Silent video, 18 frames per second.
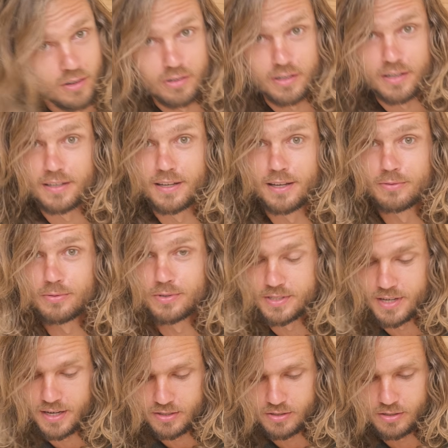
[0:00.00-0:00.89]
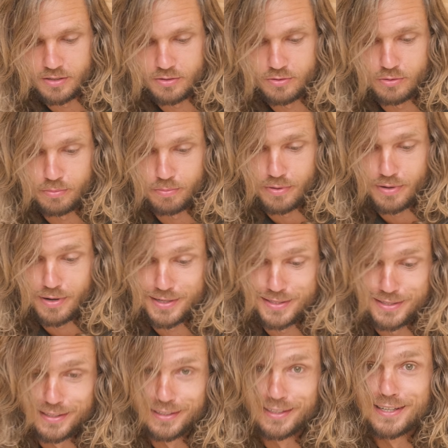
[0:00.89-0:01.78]
Okay, that was actually
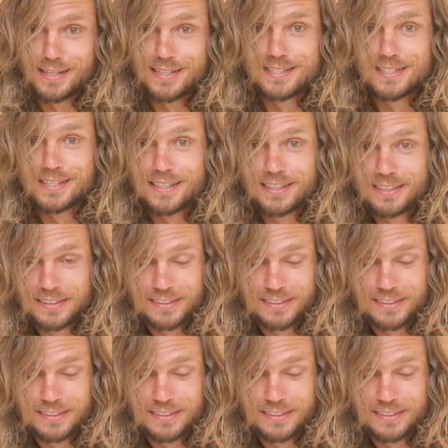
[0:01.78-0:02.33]
surprisingly easy.